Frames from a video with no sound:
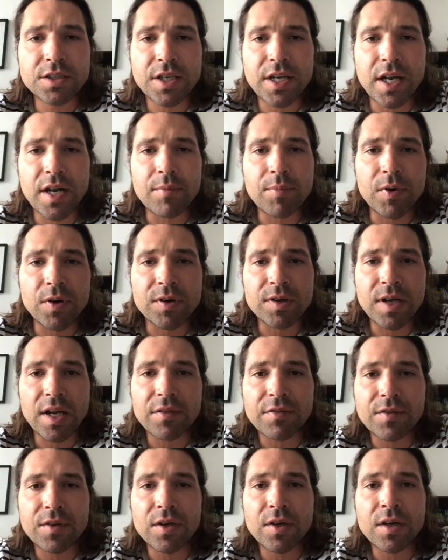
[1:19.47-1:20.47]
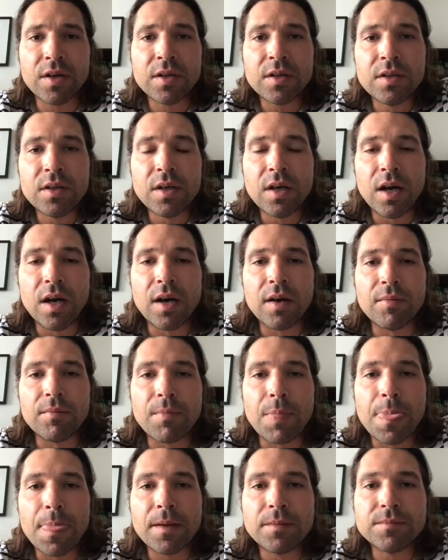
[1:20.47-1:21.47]
campers after
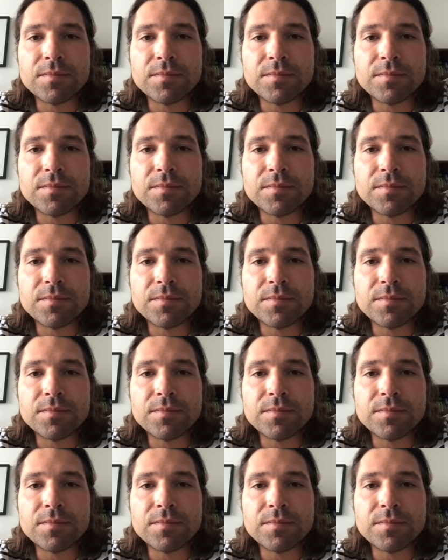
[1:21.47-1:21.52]
um,